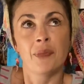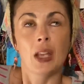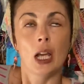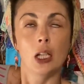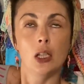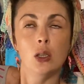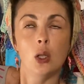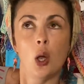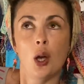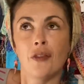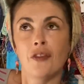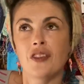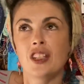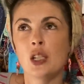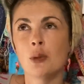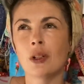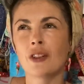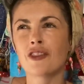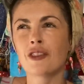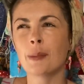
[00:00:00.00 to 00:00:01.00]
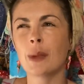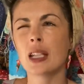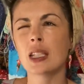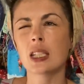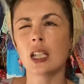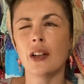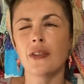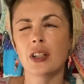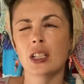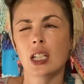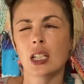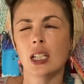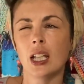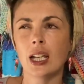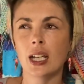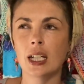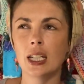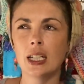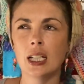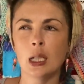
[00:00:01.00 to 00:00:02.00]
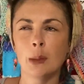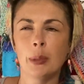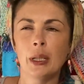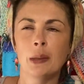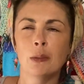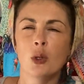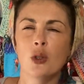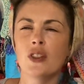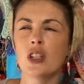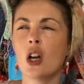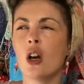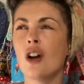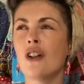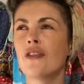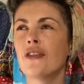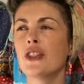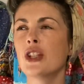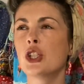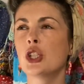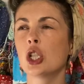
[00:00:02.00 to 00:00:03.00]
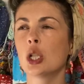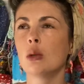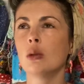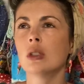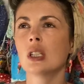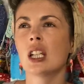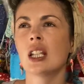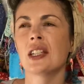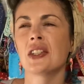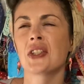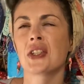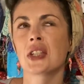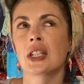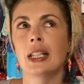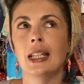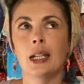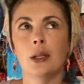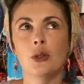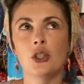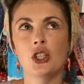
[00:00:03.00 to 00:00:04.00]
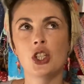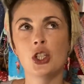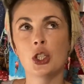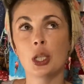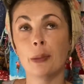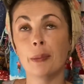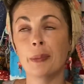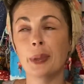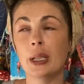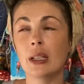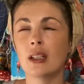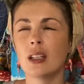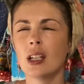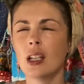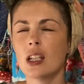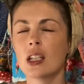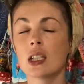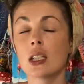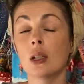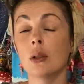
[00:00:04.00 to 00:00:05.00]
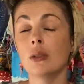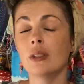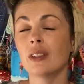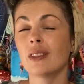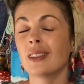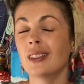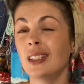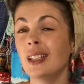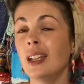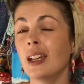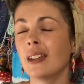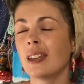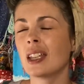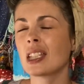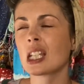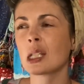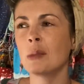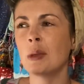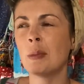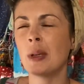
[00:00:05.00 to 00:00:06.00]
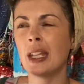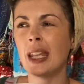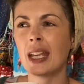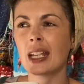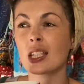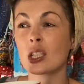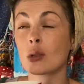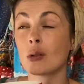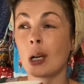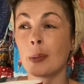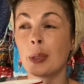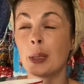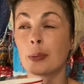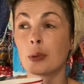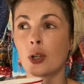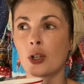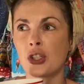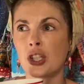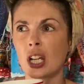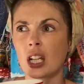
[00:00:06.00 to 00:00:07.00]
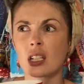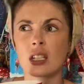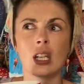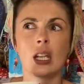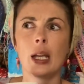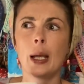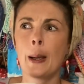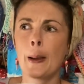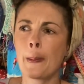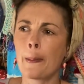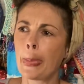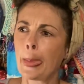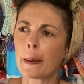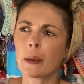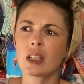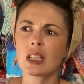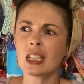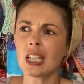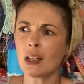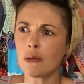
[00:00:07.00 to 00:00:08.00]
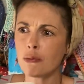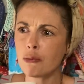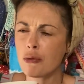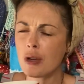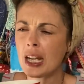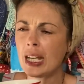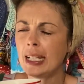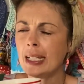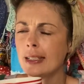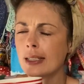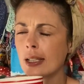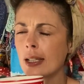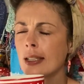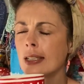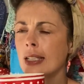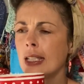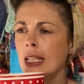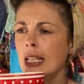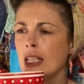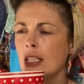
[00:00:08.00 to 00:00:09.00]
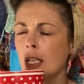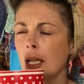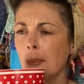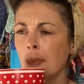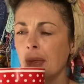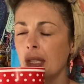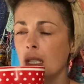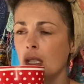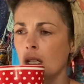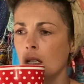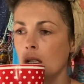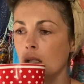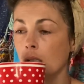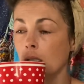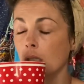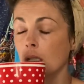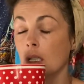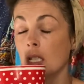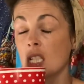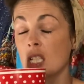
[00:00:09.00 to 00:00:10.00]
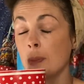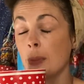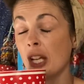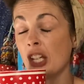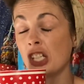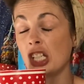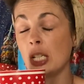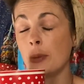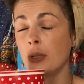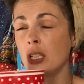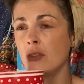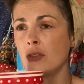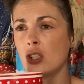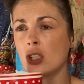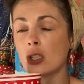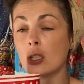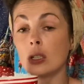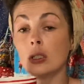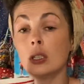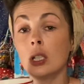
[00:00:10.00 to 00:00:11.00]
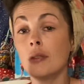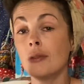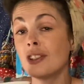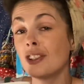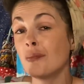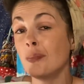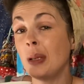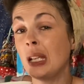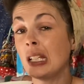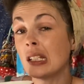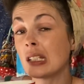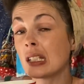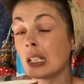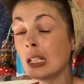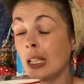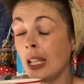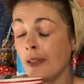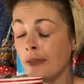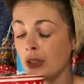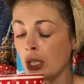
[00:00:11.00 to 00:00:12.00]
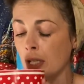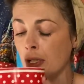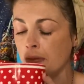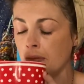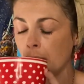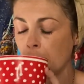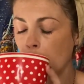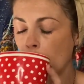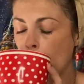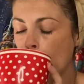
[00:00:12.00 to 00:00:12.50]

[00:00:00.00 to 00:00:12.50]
lofty one for myself, because I'd like a little bit more of an off-the-shoulder slouchy jumper. So yeah, that's gonna be my next scrappy project, because that really does eat up the yarn, especially when you've just got loads of bits left over.